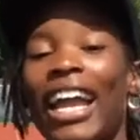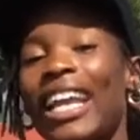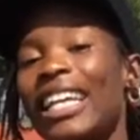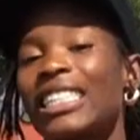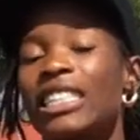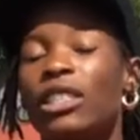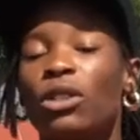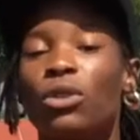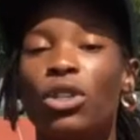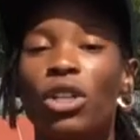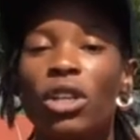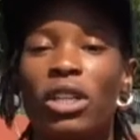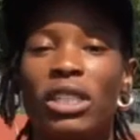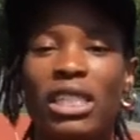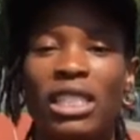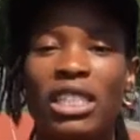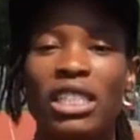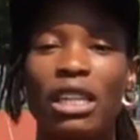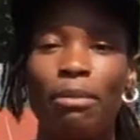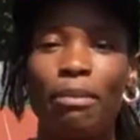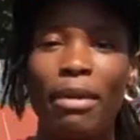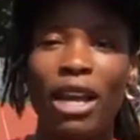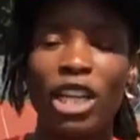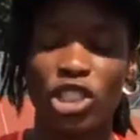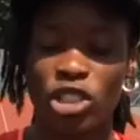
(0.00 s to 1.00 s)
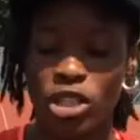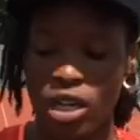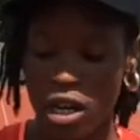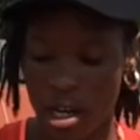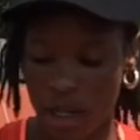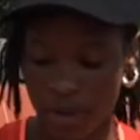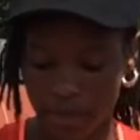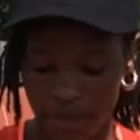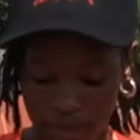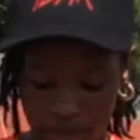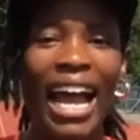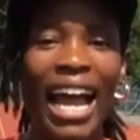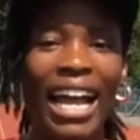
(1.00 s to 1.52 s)
can still use it to
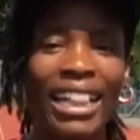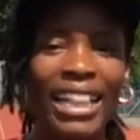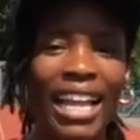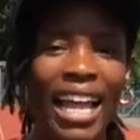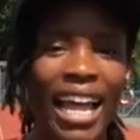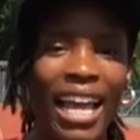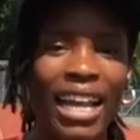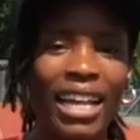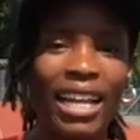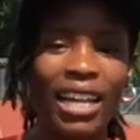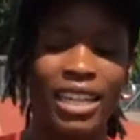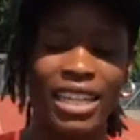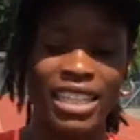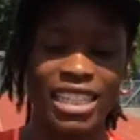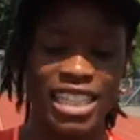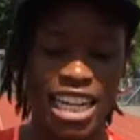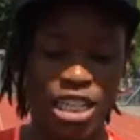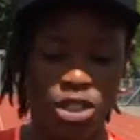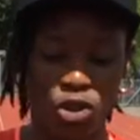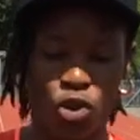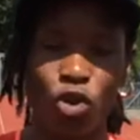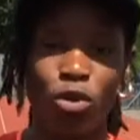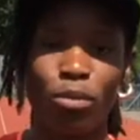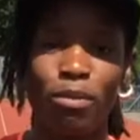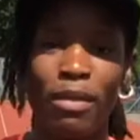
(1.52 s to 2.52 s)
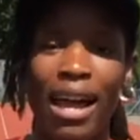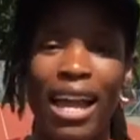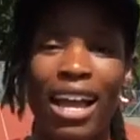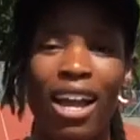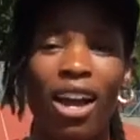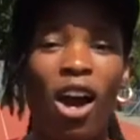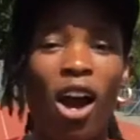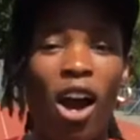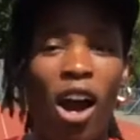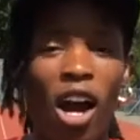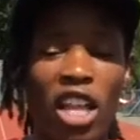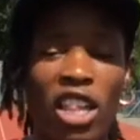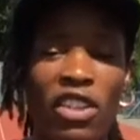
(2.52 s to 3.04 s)
measure. And then this has all my
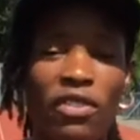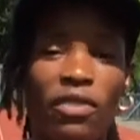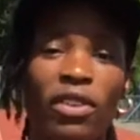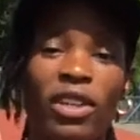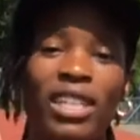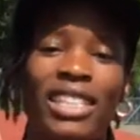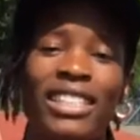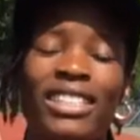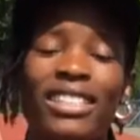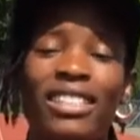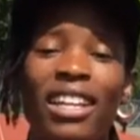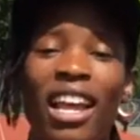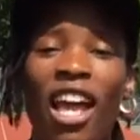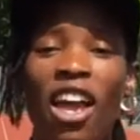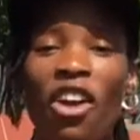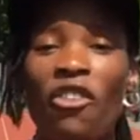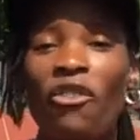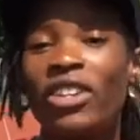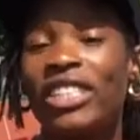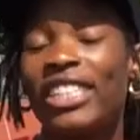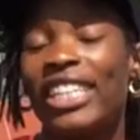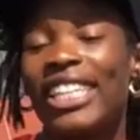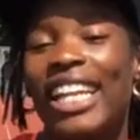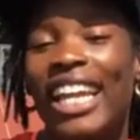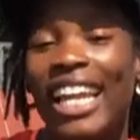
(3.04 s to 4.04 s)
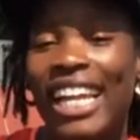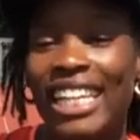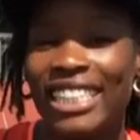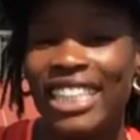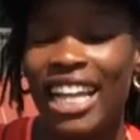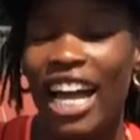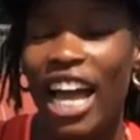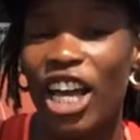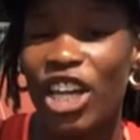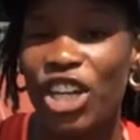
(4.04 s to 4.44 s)
cards for the facilities that I